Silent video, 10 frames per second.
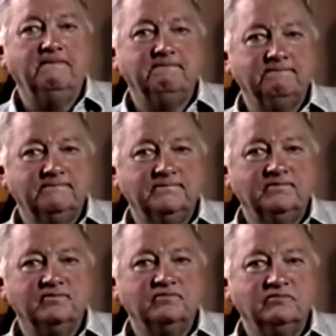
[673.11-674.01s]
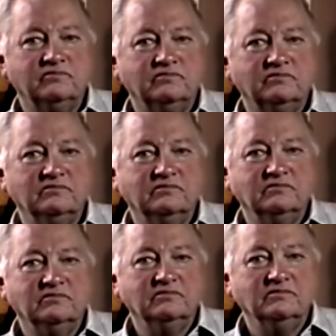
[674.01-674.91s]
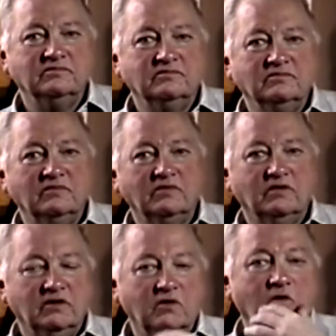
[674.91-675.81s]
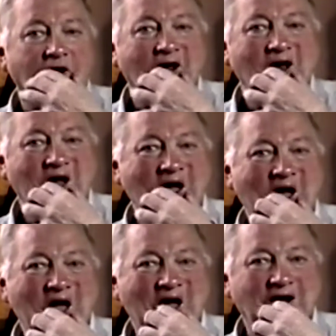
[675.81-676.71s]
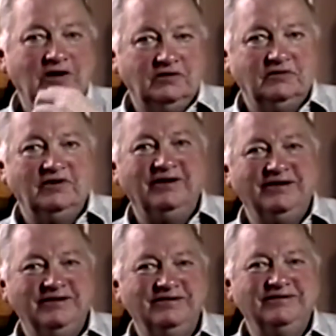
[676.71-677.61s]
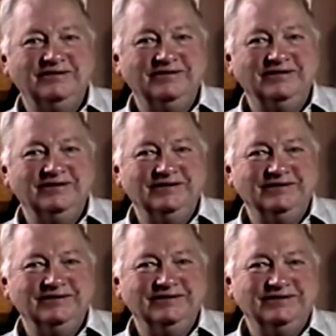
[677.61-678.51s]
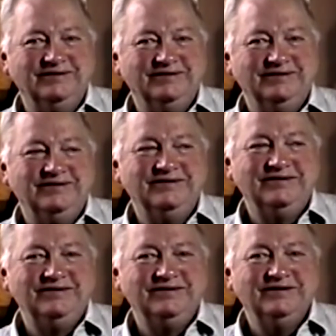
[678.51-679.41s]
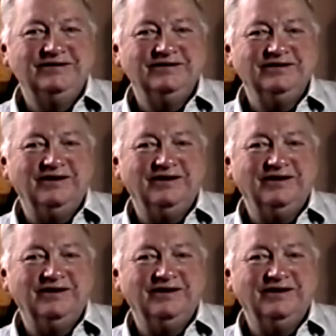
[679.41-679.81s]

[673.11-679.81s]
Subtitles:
And to get in there, you had to be approved by whoever made approved it.